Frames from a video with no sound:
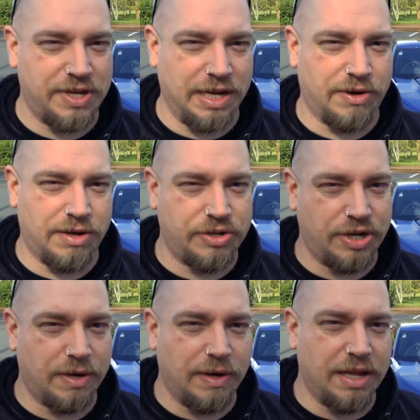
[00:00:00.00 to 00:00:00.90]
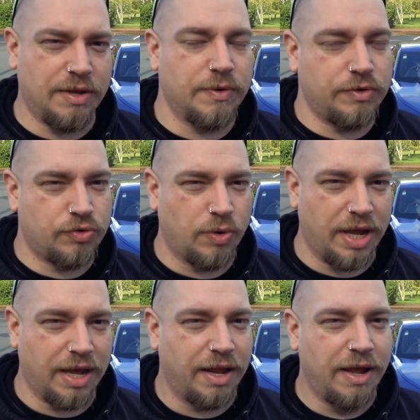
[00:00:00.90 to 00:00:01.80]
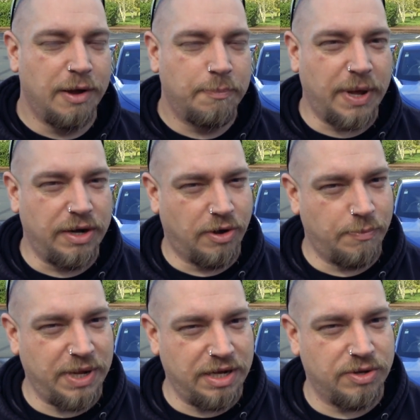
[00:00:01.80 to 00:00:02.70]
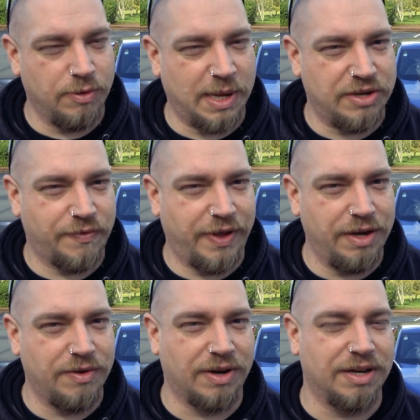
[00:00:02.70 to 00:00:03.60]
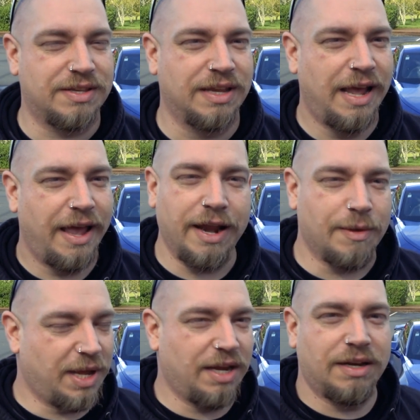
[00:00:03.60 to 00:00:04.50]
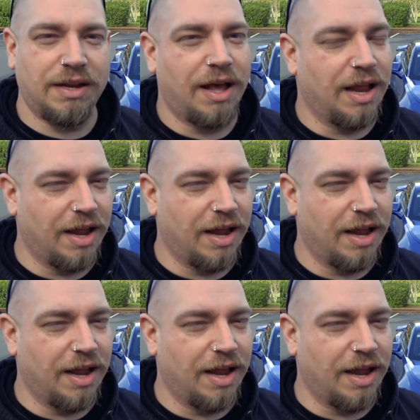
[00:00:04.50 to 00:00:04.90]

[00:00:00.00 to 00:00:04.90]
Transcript: technology to let you enjoy it, but not be too much of a hindrance. And I mean, I